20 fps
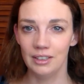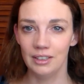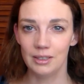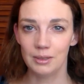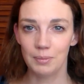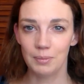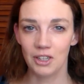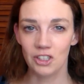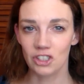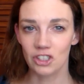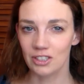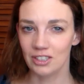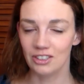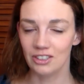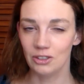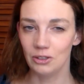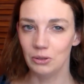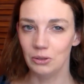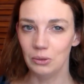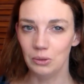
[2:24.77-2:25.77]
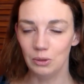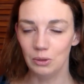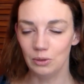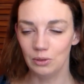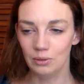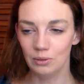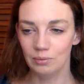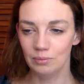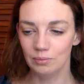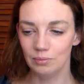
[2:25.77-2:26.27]
especially to
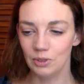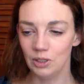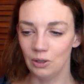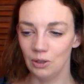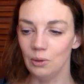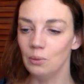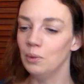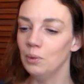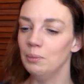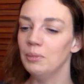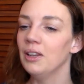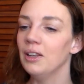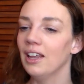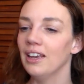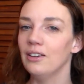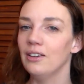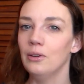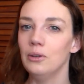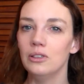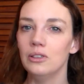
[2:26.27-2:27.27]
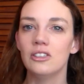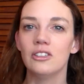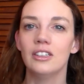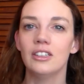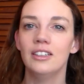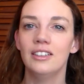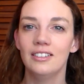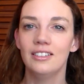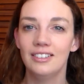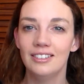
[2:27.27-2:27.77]
young women like
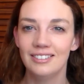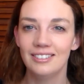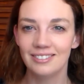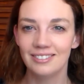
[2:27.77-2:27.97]
Audrey.